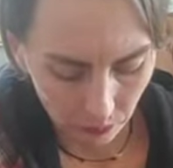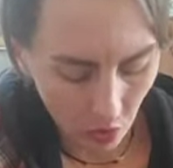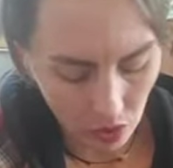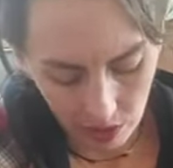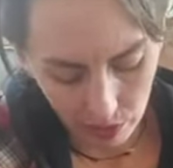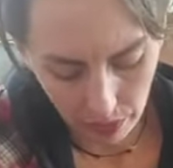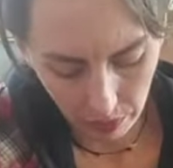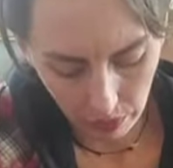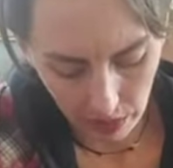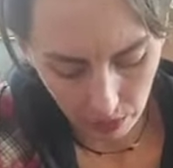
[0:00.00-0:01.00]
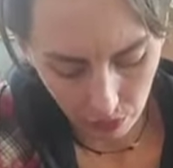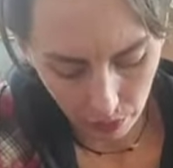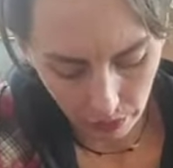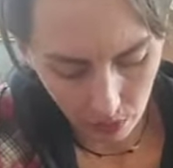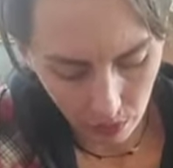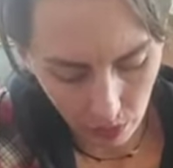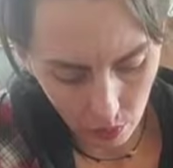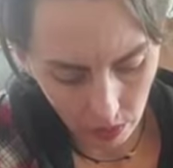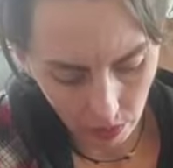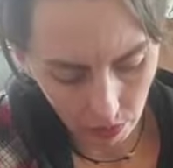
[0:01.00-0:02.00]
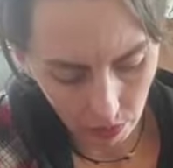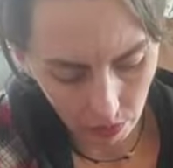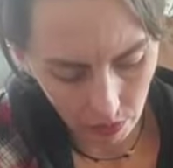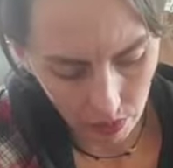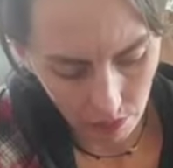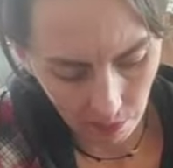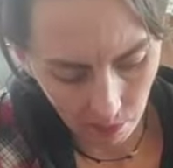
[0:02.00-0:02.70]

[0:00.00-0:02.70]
You're not going to be able to take it all with you anyway in the long run.